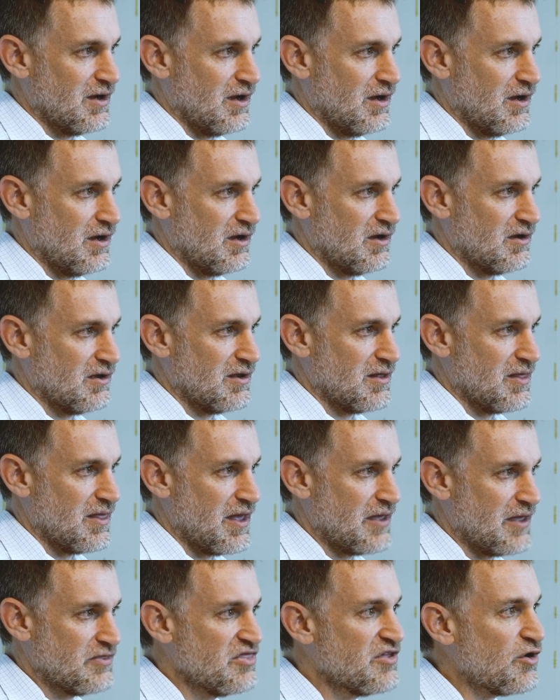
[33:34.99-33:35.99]

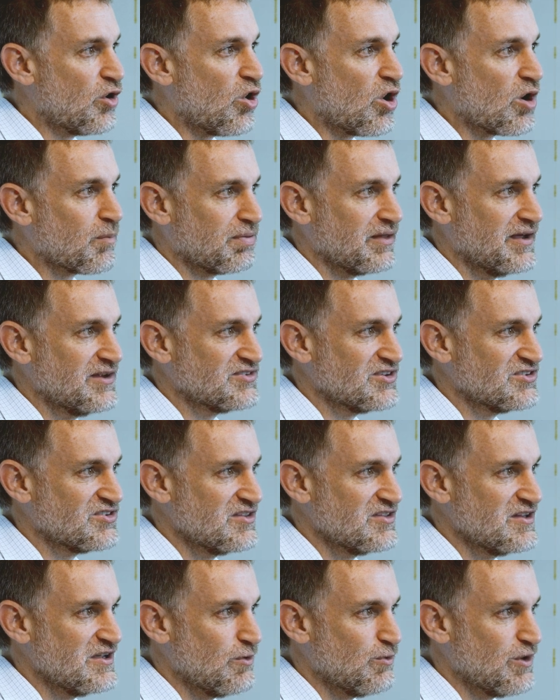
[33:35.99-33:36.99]
And there are places
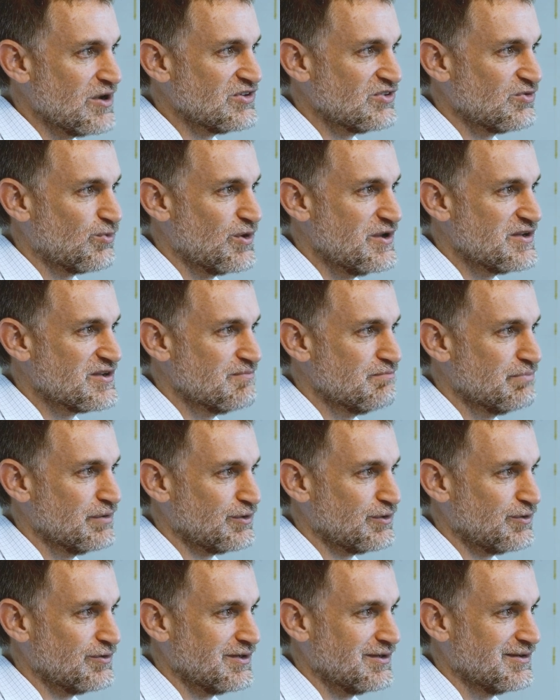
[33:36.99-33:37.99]
in the U.S. where you can
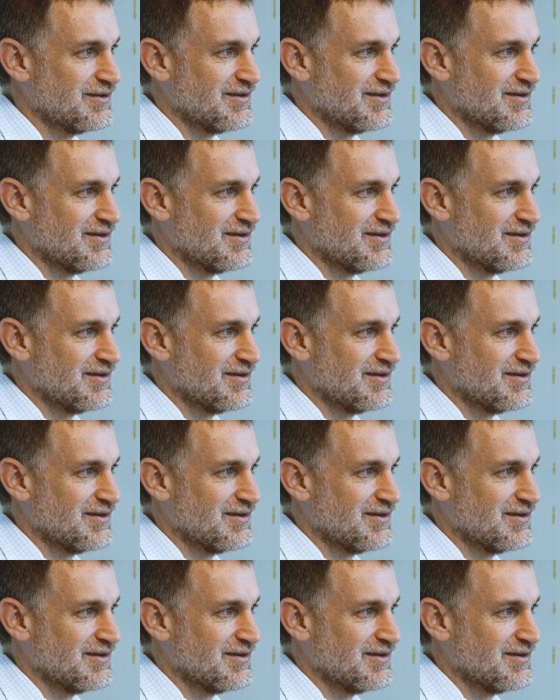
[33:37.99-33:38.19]
build.